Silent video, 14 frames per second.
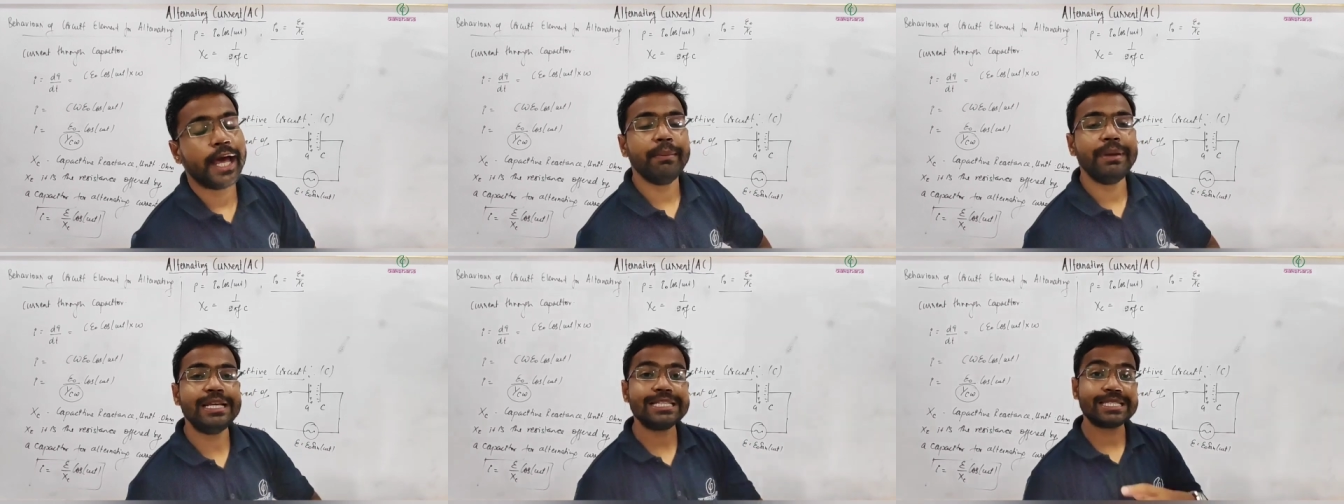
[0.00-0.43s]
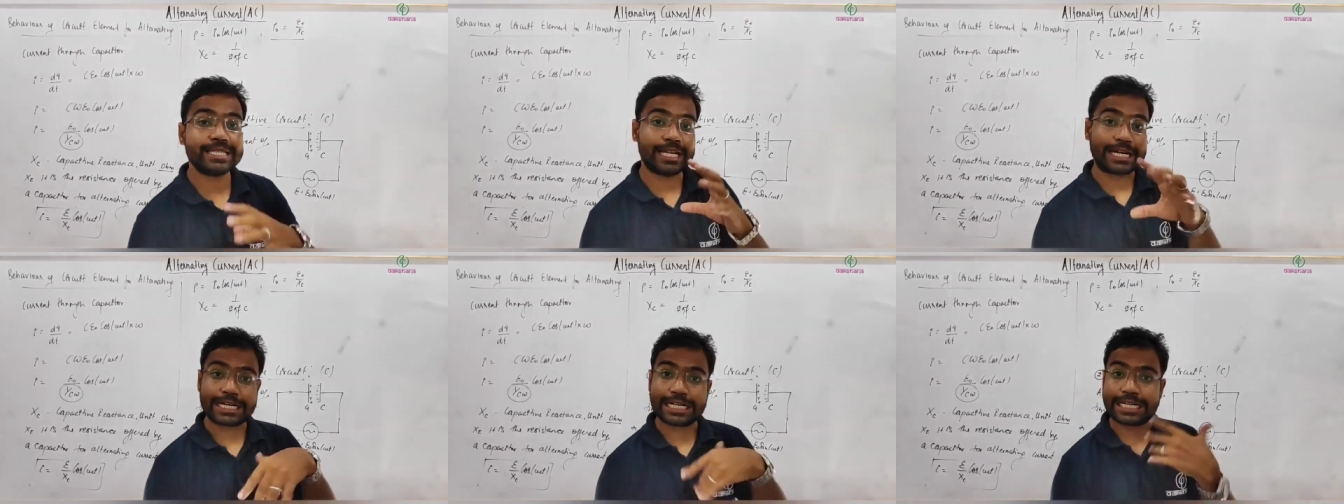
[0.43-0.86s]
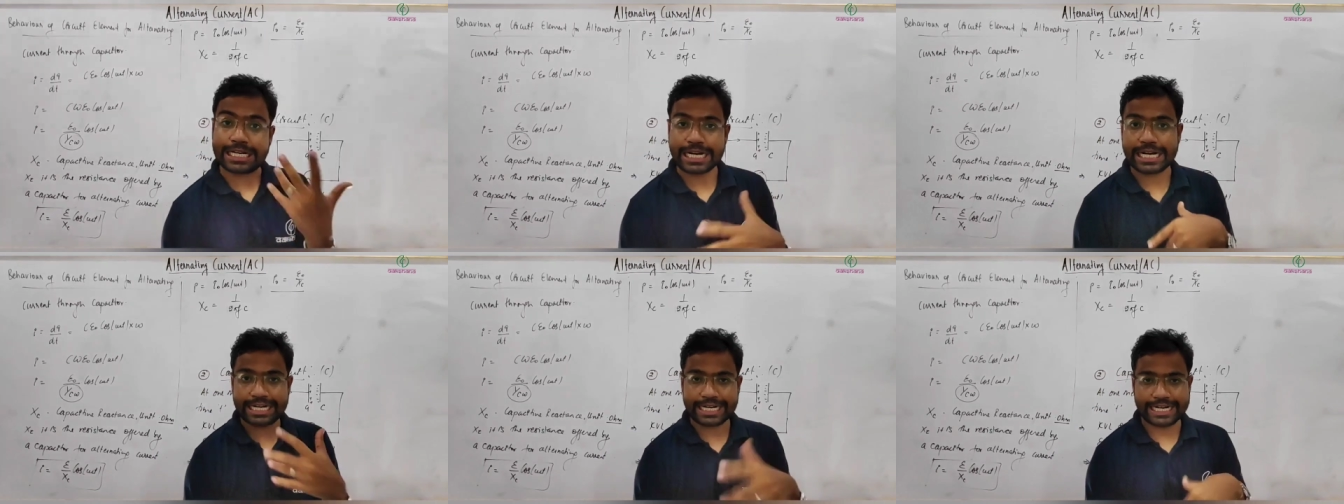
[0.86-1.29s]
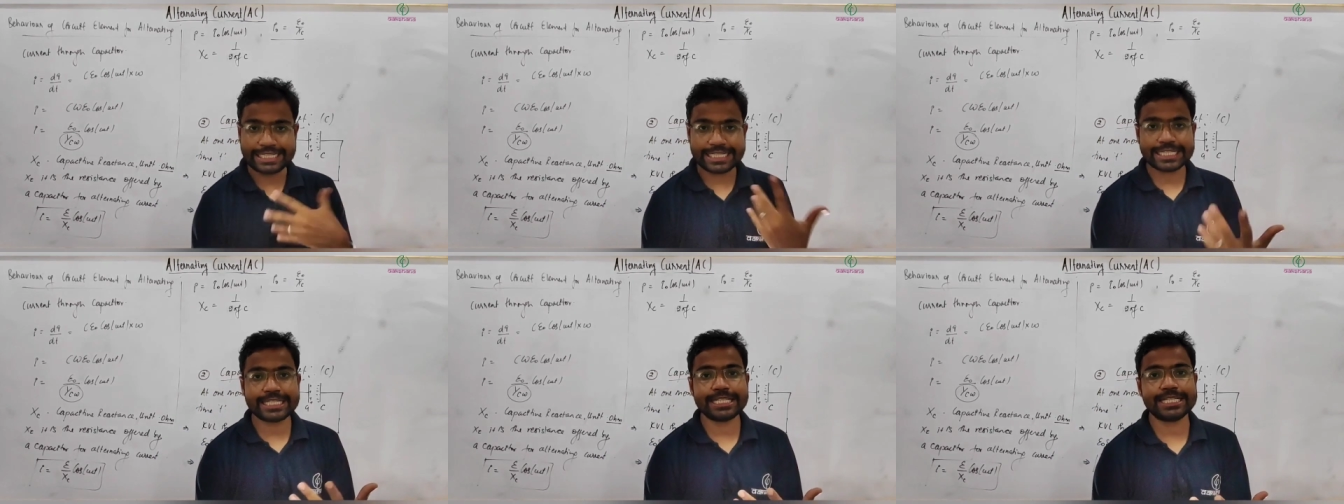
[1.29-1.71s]
Means the
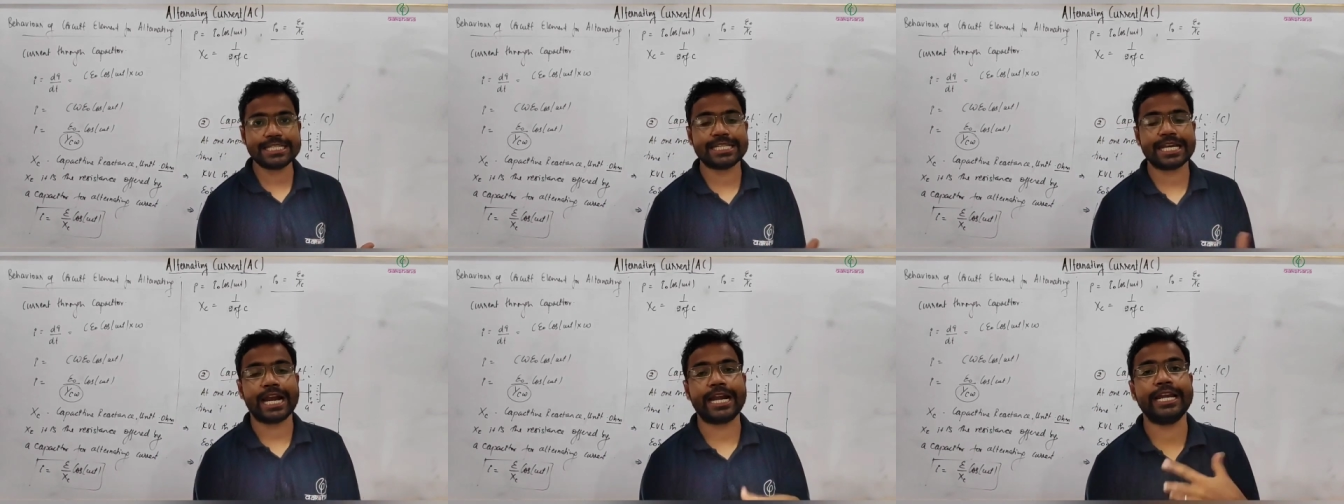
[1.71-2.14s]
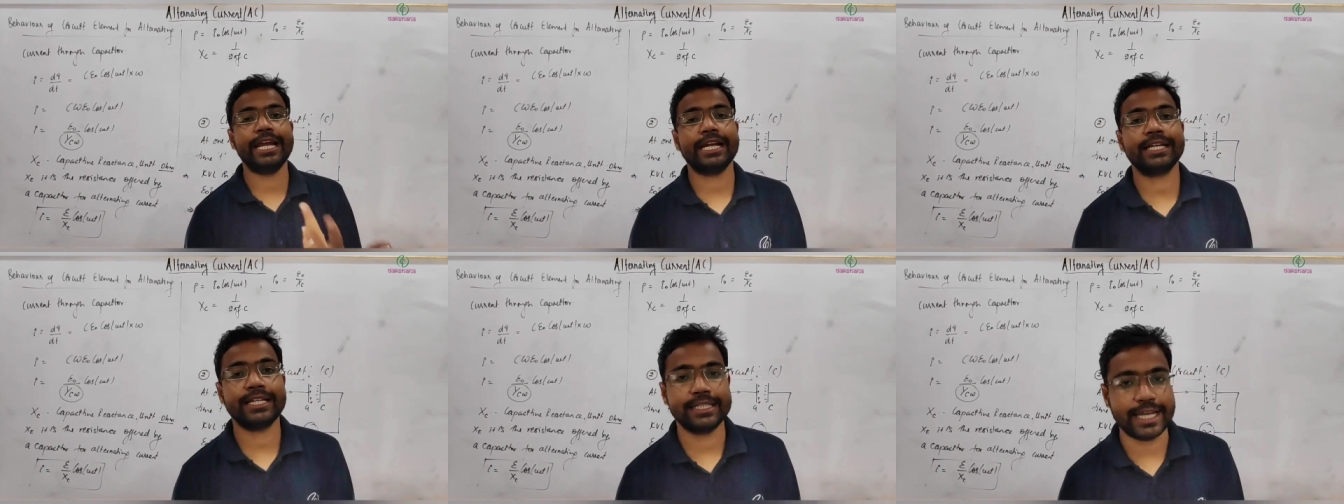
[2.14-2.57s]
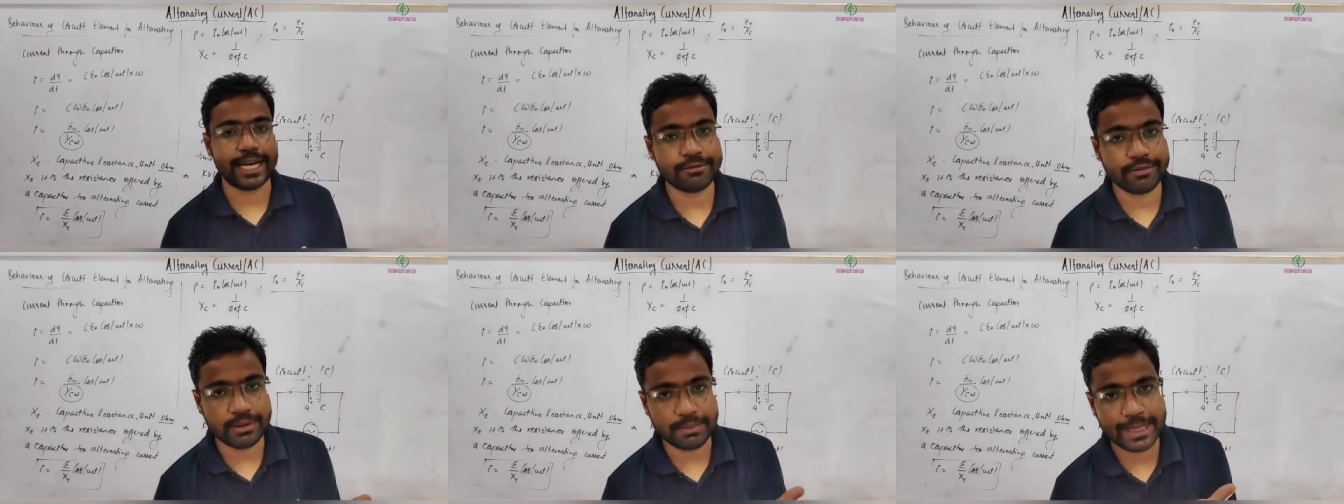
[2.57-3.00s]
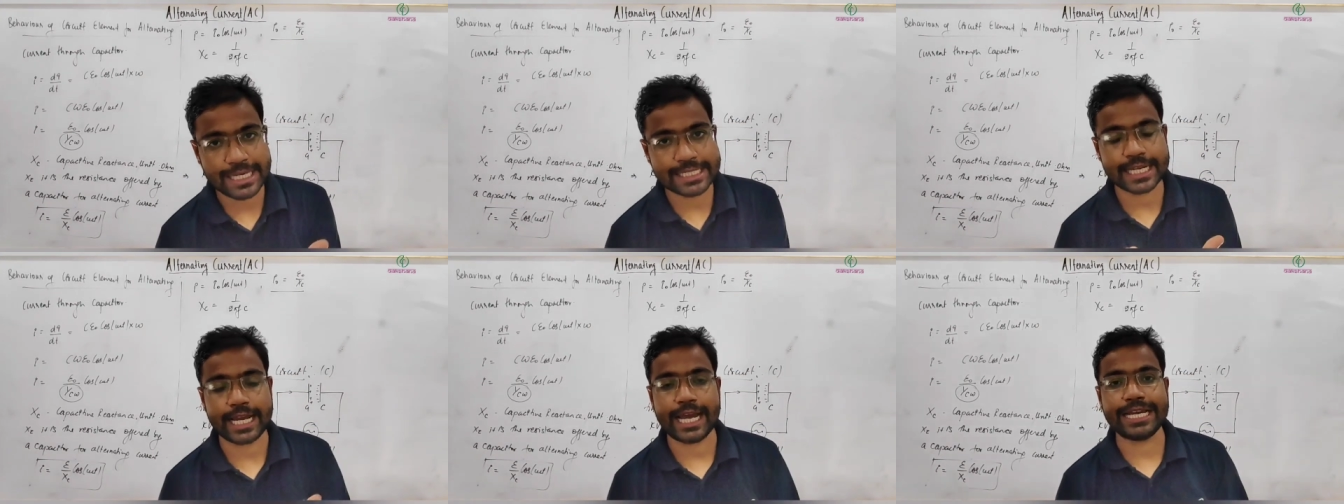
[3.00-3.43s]
resistance that we
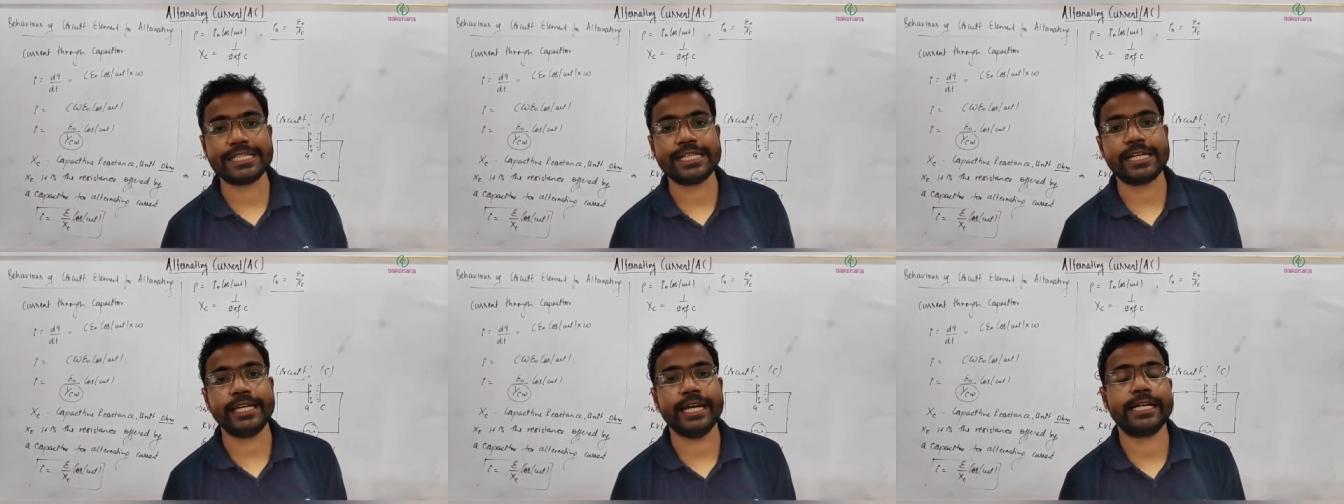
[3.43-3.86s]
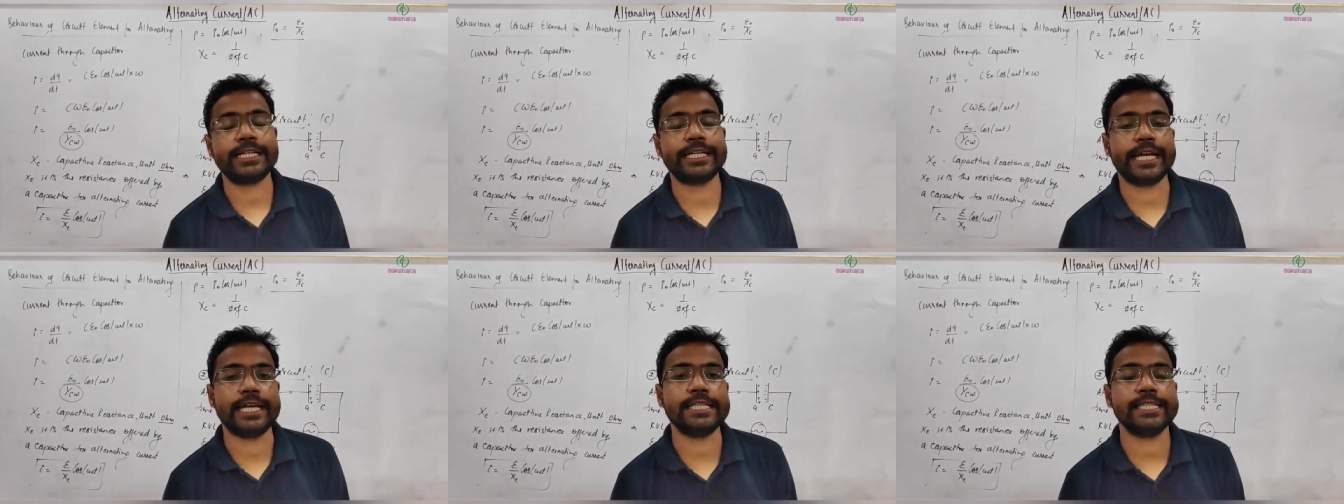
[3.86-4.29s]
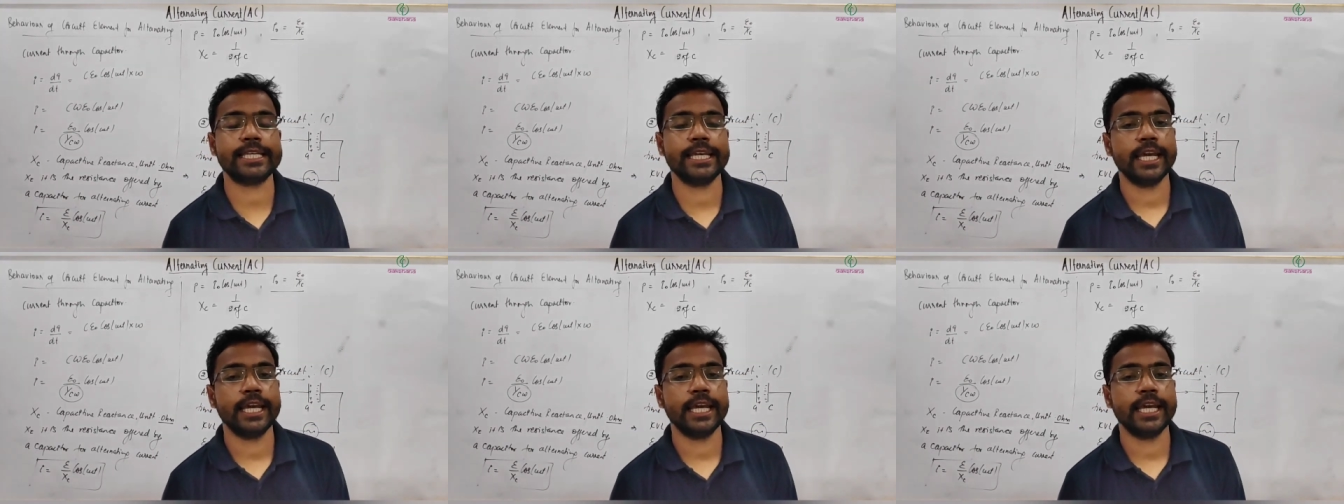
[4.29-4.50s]
measure as reactance